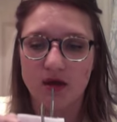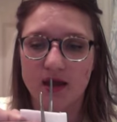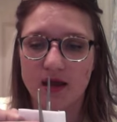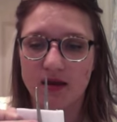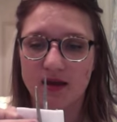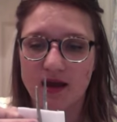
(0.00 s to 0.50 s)

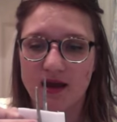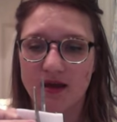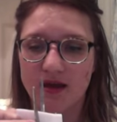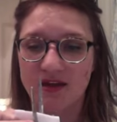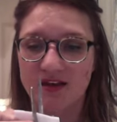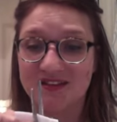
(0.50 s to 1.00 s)
and
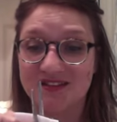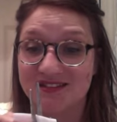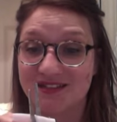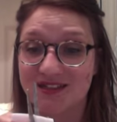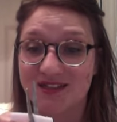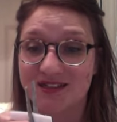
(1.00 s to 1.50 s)

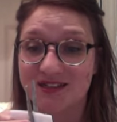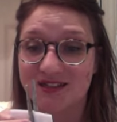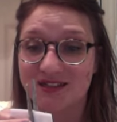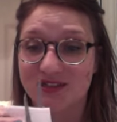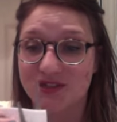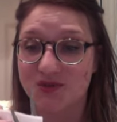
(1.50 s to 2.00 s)

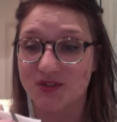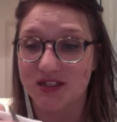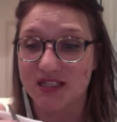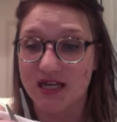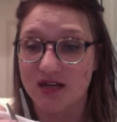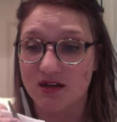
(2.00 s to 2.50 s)
this is
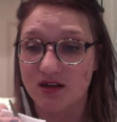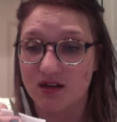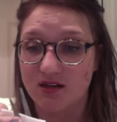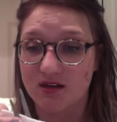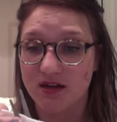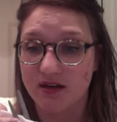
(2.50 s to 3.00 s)
real
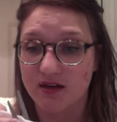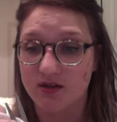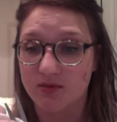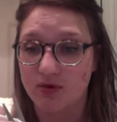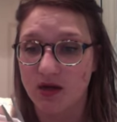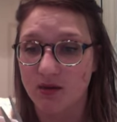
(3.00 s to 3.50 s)
technical. I
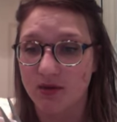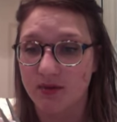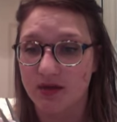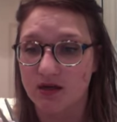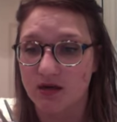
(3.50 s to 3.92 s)
could probably